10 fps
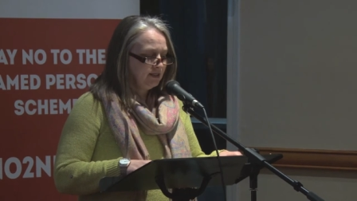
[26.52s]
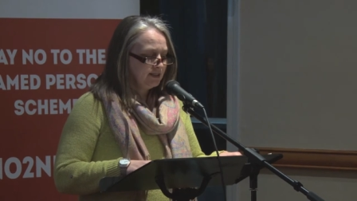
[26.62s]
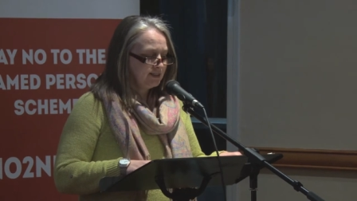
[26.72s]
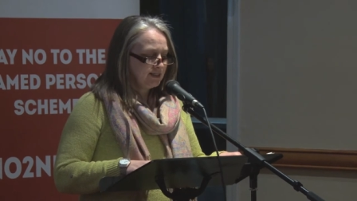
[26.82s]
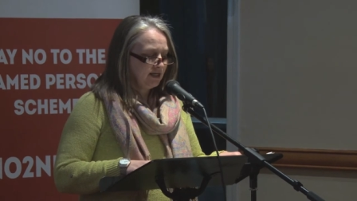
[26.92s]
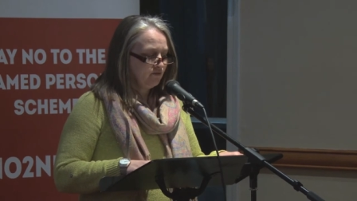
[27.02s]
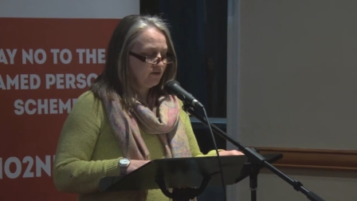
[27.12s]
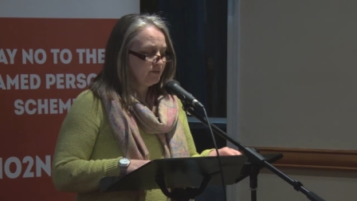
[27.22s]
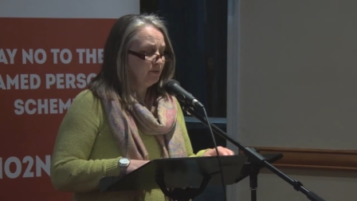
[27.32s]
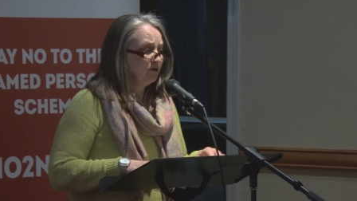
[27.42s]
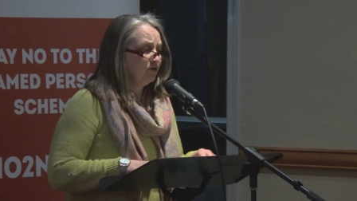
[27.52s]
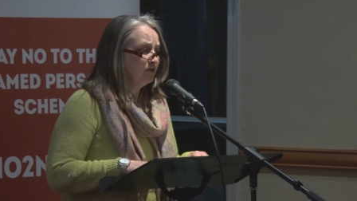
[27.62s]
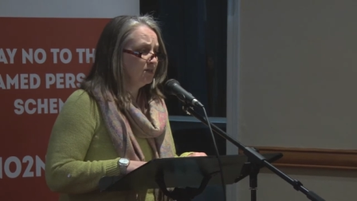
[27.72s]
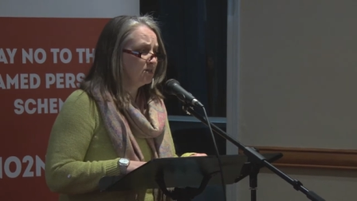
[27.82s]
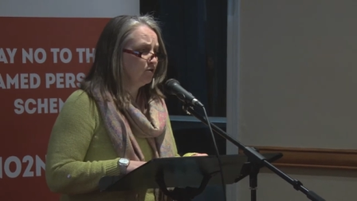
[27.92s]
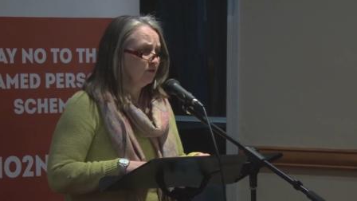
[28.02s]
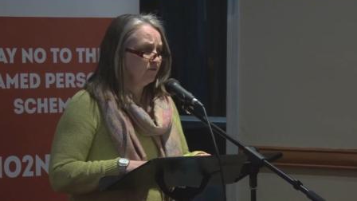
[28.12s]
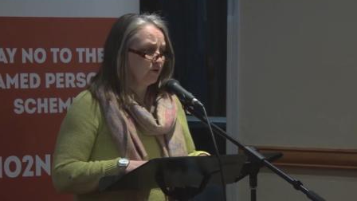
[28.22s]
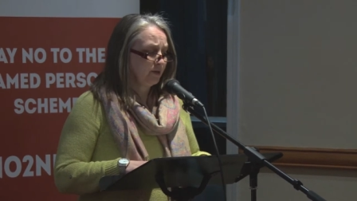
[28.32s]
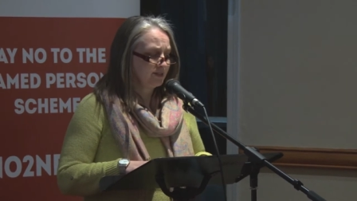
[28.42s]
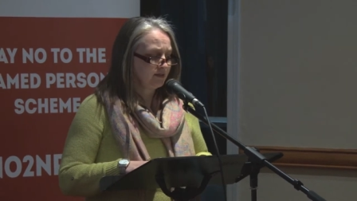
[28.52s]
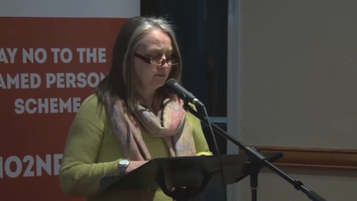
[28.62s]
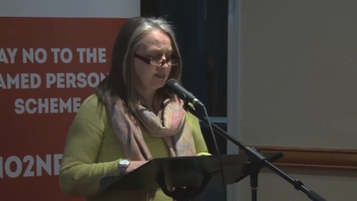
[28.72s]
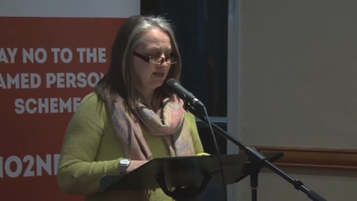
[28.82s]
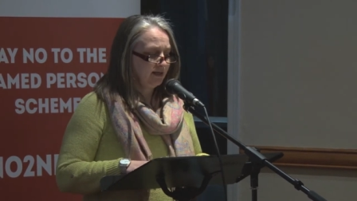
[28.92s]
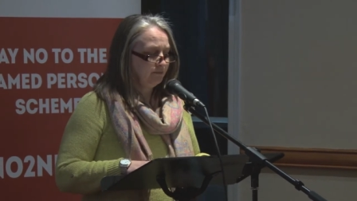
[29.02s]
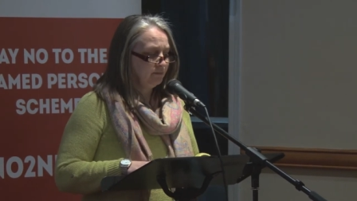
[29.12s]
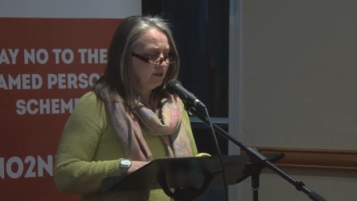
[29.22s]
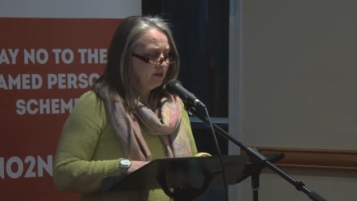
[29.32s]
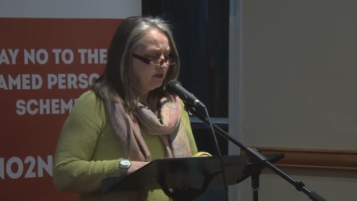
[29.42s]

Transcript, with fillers: itself has been around in Scotland for quite some time.